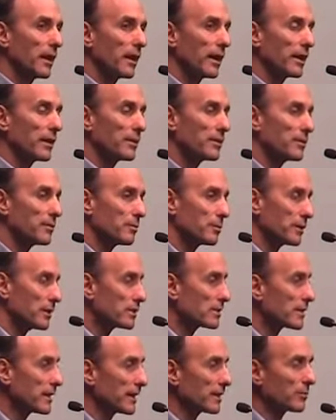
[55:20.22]
And
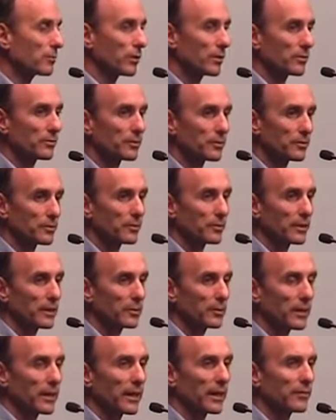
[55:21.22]
please take one for
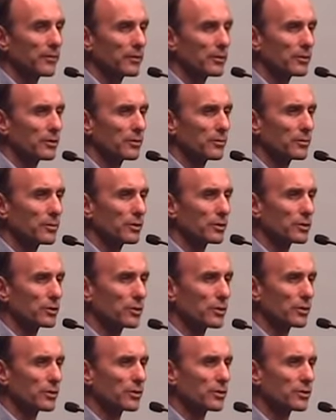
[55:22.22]
free. We have
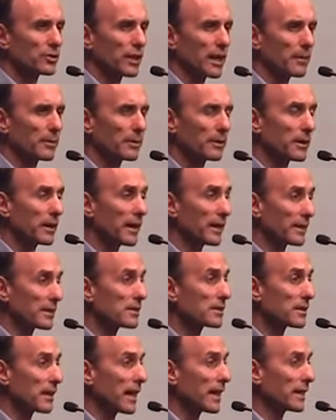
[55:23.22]
brochures and shopping
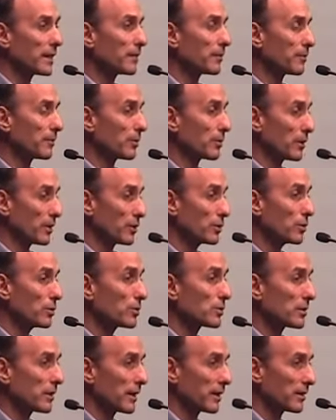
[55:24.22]
guides. Sign up for our
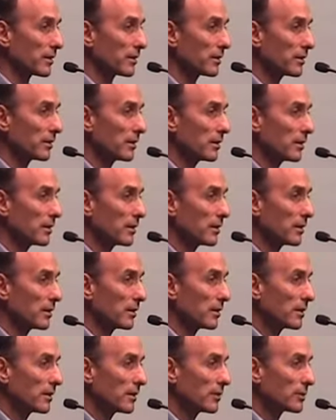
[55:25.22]
newsletter,
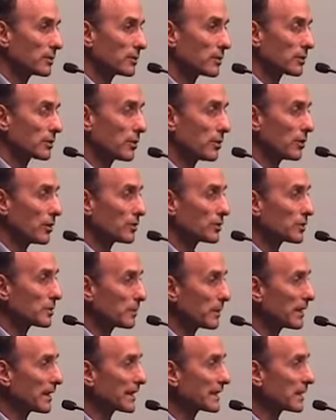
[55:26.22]
which is called
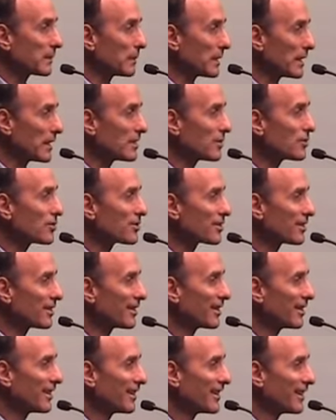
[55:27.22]
Spilling the Beans.
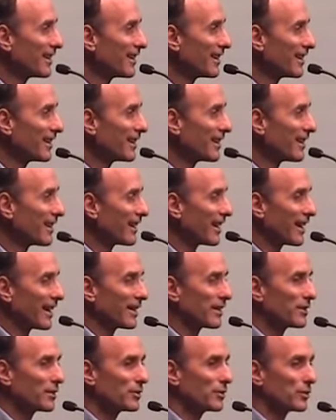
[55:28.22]

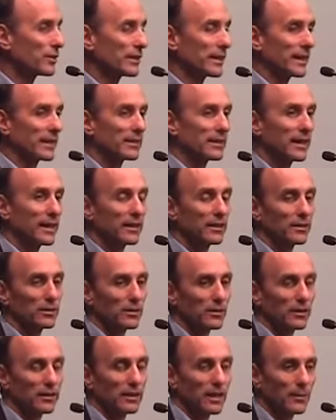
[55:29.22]
And you can get that.
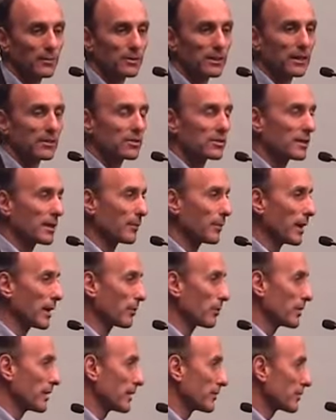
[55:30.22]
It comes out
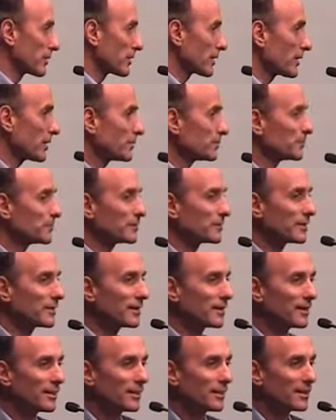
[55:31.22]
semi wheneverly,
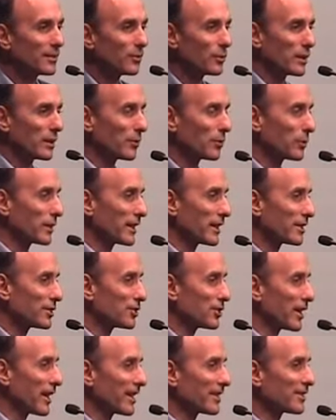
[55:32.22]
whenever we get
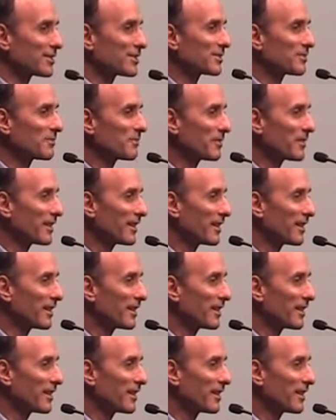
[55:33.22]
a chance.